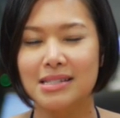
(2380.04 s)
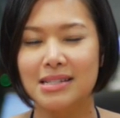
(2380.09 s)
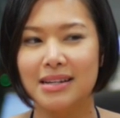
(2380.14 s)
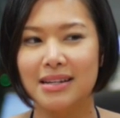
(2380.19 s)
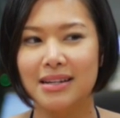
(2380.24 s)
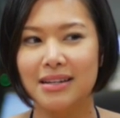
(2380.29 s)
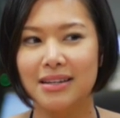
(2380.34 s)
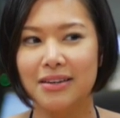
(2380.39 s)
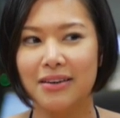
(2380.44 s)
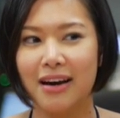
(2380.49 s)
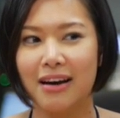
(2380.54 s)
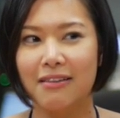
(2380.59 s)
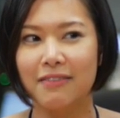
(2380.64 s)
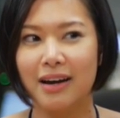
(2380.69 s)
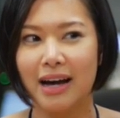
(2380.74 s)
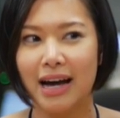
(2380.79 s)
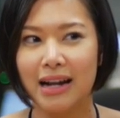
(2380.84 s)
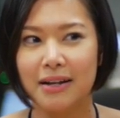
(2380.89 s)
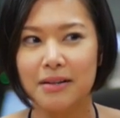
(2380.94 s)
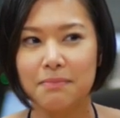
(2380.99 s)
You have
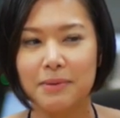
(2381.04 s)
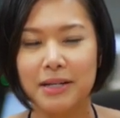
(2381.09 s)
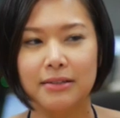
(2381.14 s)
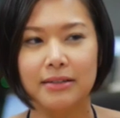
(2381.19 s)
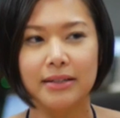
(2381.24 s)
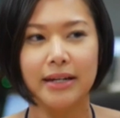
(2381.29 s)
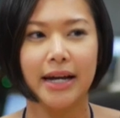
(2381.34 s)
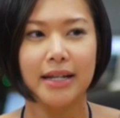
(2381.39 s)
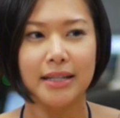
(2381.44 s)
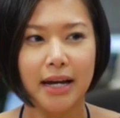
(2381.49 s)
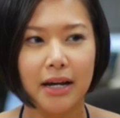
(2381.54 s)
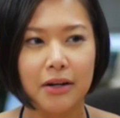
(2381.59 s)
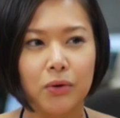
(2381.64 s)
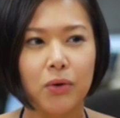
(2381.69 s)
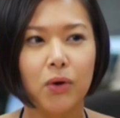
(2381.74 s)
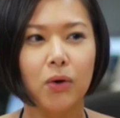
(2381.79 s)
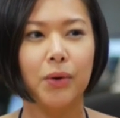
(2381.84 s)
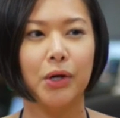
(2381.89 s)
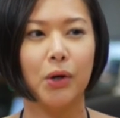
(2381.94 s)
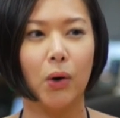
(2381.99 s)
Alan Peter Cayetano
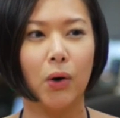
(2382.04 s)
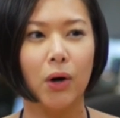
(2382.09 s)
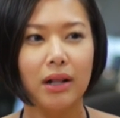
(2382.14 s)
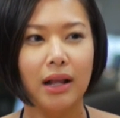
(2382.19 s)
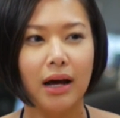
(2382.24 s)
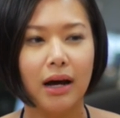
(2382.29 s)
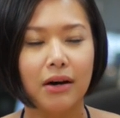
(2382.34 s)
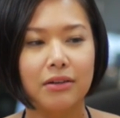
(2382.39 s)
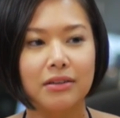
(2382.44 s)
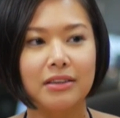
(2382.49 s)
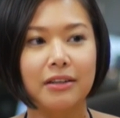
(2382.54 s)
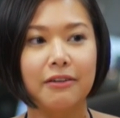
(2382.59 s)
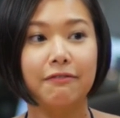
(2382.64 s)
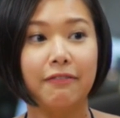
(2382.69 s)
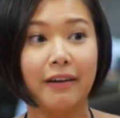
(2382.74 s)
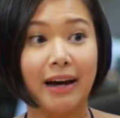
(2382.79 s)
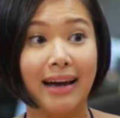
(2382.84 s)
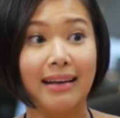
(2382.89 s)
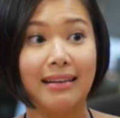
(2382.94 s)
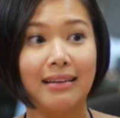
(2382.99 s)
going all out, mm.
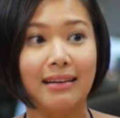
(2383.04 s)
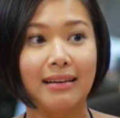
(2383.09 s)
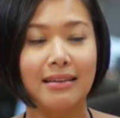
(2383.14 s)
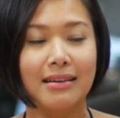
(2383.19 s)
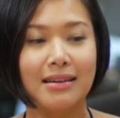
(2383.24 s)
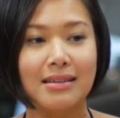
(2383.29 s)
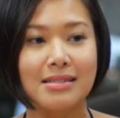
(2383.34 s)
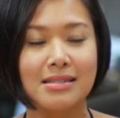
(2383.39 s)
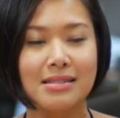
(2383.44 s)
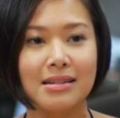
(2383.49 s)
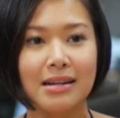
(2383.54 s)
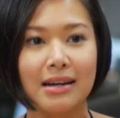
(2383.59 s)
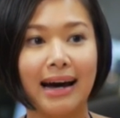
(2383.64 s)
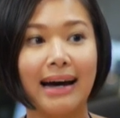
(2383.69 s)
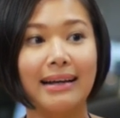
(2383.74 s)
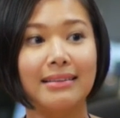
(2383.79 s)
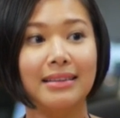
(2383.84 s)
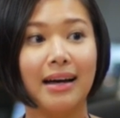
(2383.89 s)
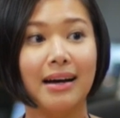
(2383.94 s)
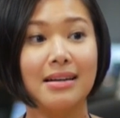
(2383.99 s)
defining mm. his and
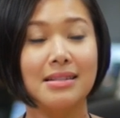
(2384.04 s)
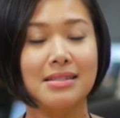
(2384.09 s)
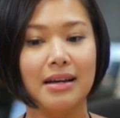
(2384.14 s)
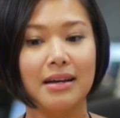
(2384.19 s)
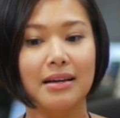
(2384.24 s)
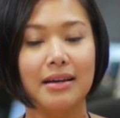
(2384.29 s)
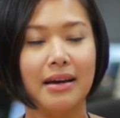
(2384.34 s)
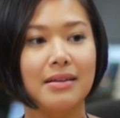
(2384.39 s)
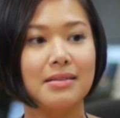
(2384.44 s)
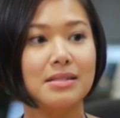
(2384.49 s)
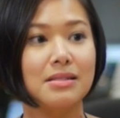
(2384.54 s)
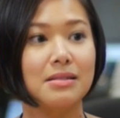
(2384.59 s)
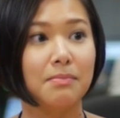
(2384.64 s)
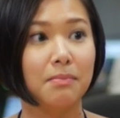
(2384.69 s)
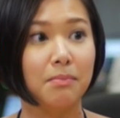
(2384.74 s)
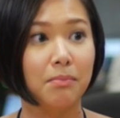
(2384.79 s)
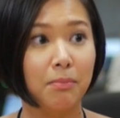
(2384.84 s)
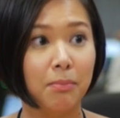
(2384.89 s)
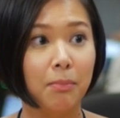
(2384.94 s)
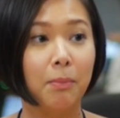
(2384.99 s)
attacks against him,
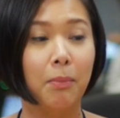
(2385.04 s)
yes. Uh-huh.